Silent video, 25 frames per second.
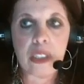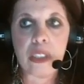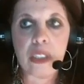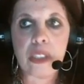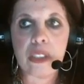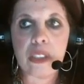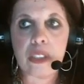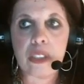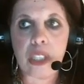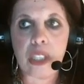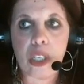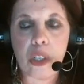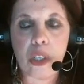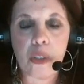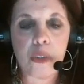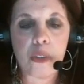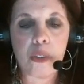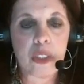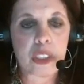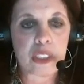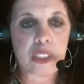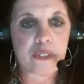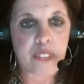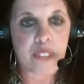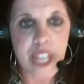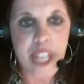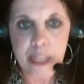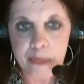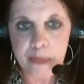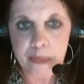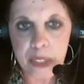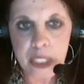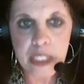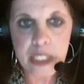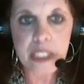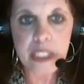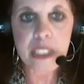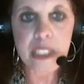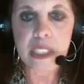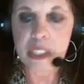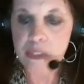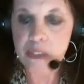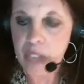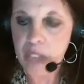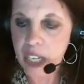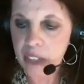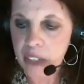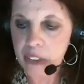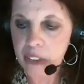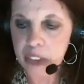So his family is
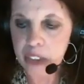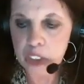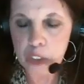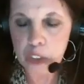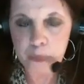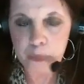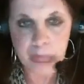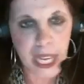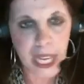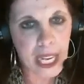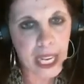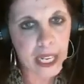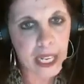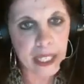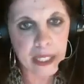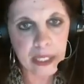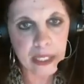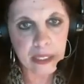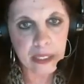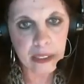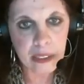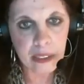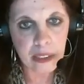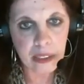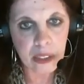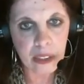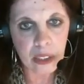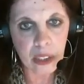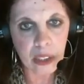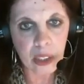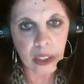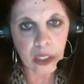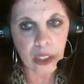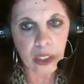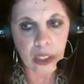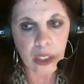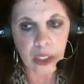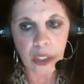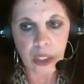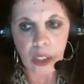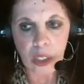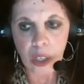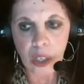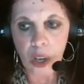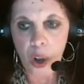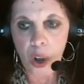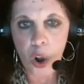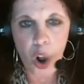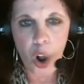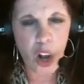around his bed.
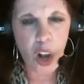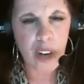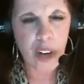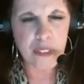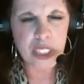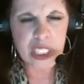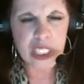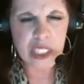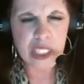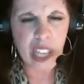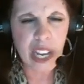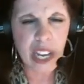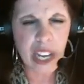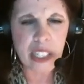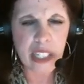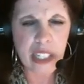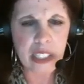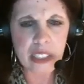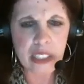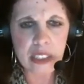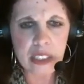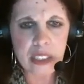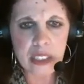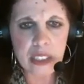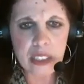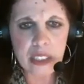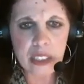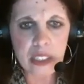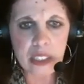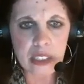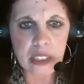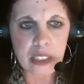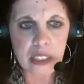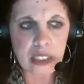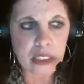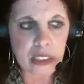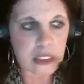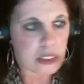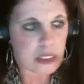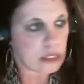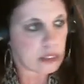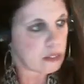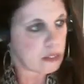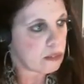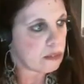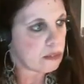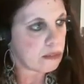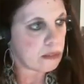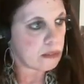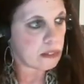All of a sudden,
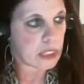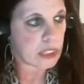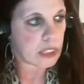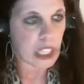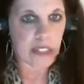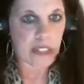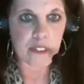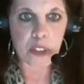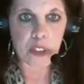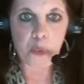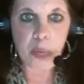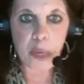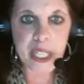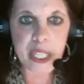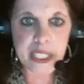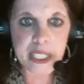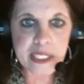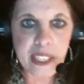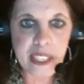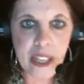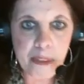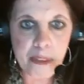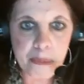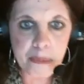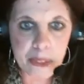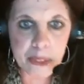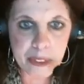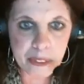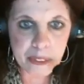David wakes up.